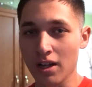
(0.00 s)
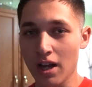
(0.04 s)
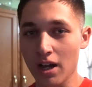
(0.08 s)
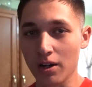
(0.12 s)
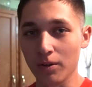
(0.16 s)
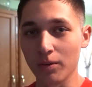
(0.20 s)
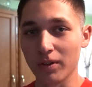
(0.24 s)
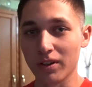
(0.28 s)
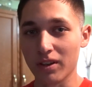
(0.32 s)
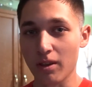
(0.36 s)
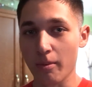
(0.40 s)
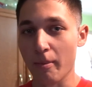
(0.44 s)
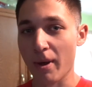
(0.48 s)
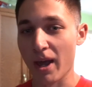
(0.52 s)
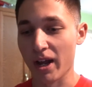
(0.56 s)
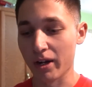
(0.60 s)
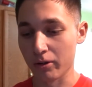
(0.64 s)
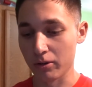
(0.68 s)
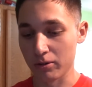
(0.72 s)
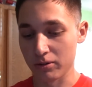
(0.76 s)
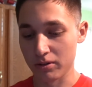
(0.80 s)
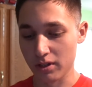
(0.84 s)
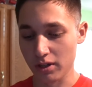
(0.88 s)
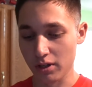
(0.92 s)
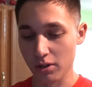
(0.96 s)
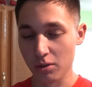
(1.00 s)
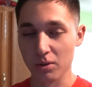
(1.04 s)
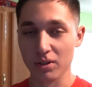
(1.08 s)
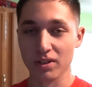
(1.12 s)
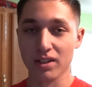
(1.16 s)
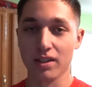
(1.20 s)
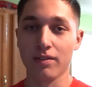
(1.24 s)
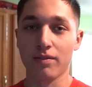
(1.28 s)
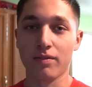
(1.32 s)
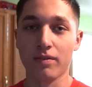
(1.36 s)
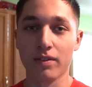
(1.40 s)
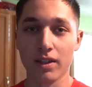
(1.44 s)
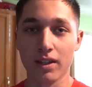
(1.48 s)
I'll read the macros to you because
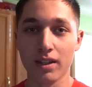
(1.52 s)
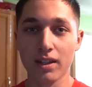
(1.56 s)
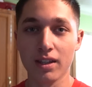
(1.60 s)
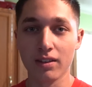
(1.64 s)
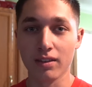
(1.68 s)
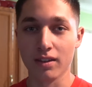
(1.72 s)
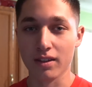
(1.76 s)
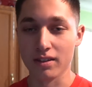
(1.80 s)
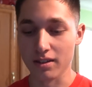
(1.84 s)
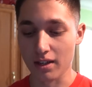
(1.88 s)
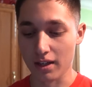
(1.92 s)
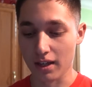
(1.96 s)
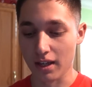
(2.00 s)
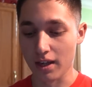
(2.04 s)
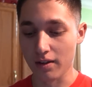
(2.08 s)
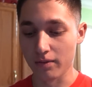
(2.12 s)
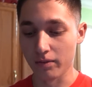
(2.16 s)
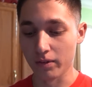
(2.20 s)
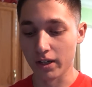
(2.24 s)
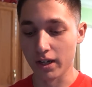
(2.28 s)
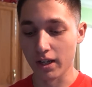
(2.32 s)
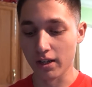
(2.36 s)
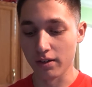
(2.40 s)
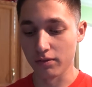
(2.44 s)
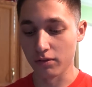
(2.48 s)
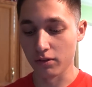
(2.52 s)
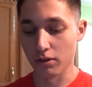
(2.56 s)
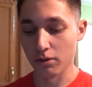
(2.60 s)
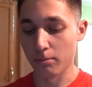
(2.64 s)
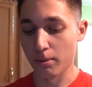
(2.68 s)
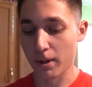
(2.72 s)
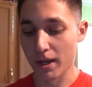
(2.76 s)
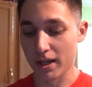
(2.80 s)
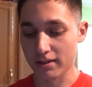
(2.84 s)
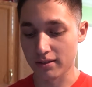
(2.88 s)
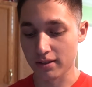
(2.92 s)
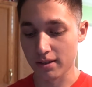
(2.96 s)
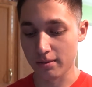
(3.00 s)
I've eaten this like every day for the
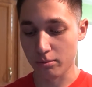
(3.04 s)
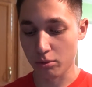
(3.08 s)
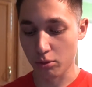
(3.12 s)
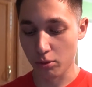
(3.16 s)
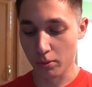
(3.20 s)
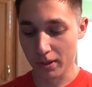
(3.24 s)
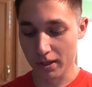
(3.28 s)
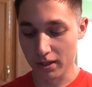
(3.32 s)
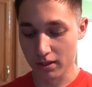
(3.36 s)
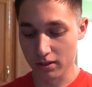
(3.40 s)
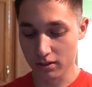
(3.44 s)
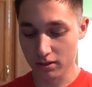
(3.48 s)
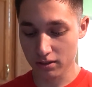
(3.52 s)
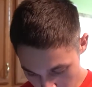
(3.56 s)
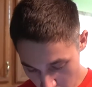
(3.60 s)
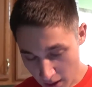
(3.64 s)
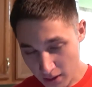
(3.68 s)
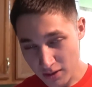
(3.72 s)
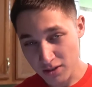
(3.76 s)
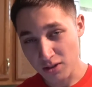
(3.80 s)
past couple weeks.